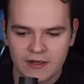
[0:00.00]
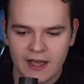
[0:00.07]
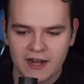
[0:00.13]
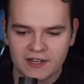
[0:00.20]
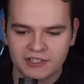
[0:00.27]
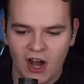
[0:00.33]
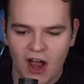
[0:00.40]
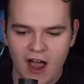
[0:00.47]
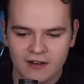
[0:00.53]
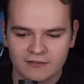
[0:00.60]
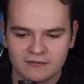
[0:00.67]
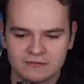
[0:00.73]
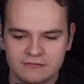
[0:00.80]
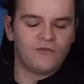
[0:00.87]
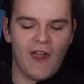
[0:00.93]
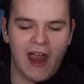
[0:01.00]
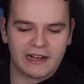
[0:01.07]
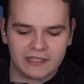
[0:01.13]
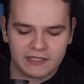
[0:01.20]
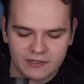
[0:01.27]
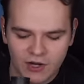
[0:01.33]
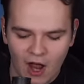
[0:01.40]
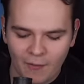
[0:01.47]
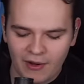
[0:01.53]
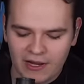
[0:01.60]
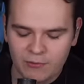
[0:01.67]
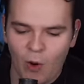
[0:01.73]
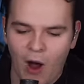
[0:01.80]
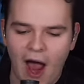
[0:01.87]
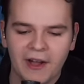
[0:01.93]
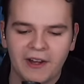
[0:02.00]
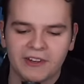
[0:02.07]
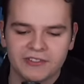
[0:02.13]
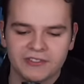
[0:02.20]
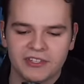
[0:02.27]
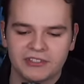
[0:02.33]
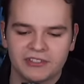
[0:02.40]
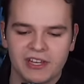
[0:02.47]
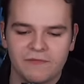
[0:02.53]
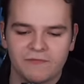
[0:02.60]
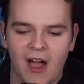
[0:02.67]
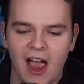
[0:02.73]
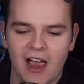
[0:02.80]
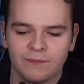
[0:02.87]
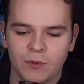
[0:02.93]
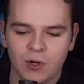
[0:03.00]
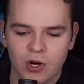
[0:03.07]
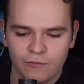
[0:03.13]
And it's gone. Perfect. Now, buddy, why doesn't the C5